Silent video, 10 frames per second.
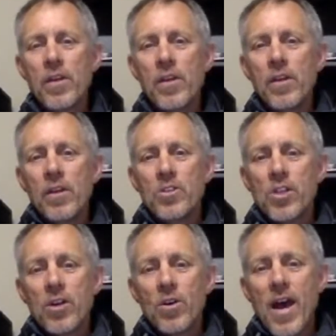
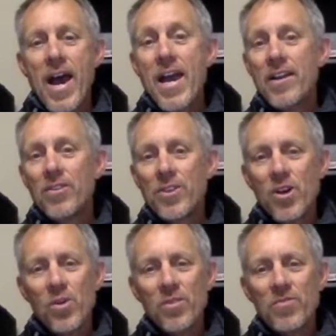So I don't know
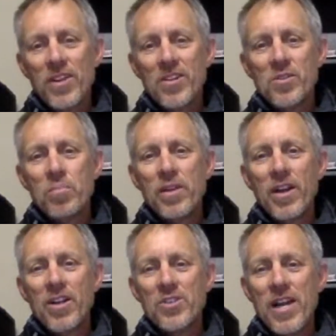if there's a PR
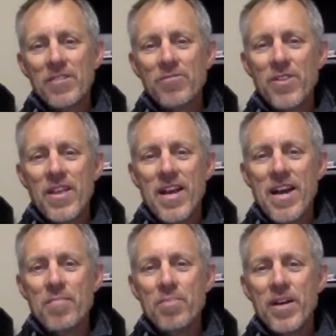tracker for that,
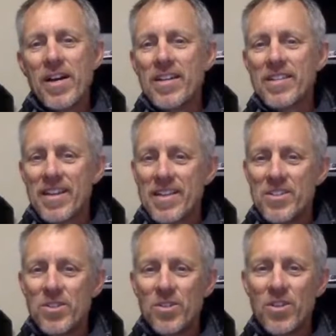but I
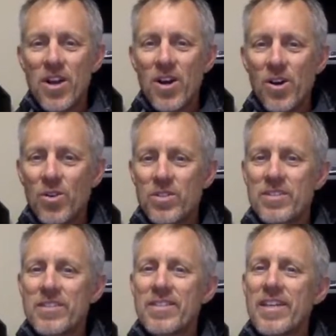do know
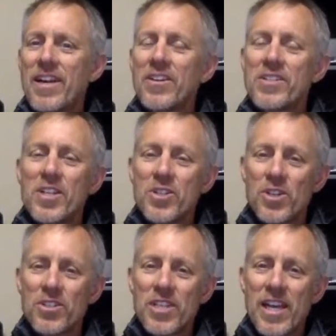that our t-shirts
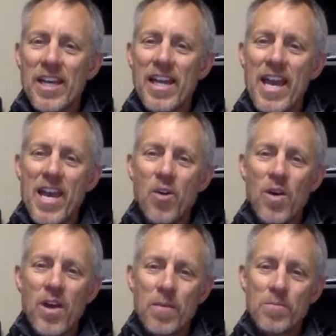get
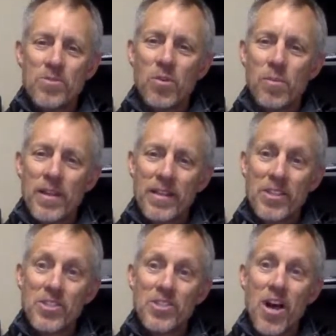KOMs for being the
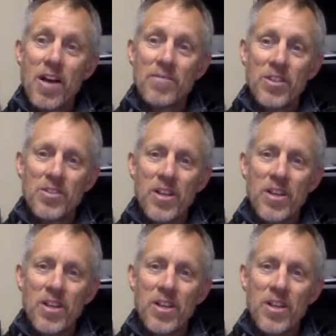softest on the